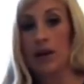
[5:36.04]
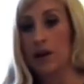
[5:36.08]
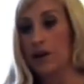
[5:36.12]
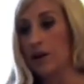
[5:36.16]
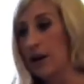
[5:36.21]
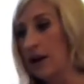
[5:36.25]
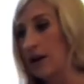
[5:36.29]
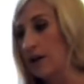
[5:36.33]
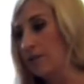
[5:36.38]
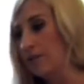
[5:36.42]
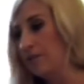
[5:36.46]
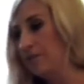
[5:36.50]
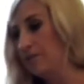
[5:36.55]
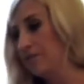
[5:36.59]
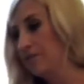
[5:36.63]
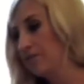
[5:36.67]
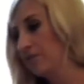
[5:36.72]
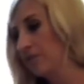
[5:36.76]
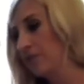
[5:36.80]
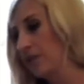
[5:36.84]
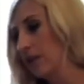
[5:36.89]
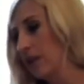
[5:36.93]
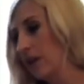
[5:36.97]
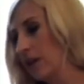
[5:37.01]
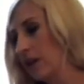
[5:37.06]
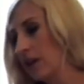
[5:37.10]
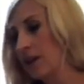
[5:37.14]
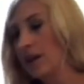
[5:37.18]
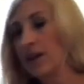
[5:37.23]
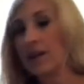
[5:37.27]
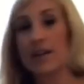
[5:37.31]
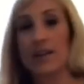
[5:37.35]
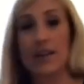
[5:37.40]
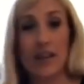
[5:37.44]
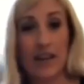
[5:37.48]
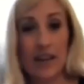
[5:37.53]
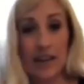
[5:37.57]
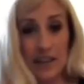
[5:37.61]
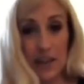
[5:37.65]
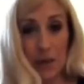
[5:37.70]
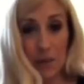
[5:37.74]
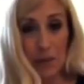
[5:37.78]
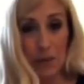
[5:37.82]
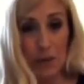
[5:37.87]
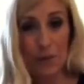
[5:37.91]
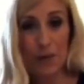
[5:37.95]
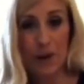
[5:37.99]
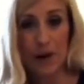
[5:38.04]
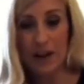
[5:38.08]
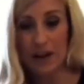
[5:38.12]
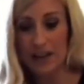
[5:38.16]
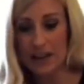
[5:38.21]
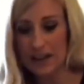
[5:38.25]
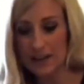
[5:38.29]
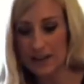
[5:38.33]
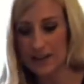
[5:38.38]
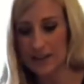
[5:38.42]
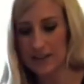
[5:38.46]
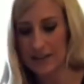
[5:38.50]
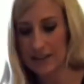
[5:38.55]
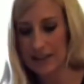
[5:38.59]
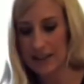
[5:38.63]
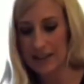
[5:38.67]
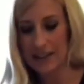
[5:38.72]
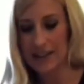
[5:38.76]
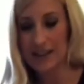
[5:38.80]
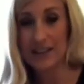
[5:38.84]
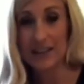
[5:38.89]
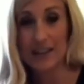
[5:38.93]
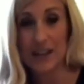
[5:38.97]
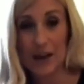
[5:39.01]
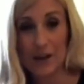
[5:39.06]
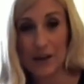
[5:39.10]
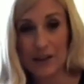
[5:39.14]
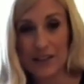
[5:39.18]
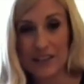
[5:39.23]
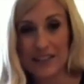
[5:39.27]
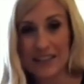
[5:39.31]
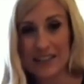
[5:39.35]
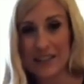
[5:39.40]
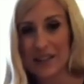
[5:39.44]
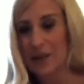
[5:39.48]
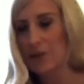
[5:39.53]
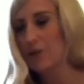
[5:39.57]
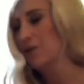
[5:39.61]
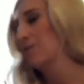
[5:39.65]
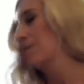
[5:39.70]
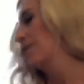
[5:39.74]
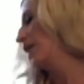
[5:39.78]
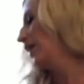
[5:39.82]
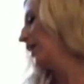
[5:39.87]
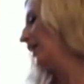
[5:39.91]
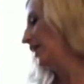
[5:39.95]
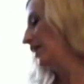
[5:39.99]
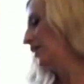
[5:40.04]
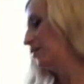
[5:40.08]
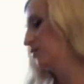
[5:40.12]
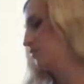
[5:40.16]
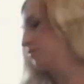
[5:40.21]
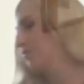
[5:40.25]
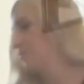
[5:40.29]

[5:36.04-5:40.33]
All right, that's upper body. Now let's hit lower body.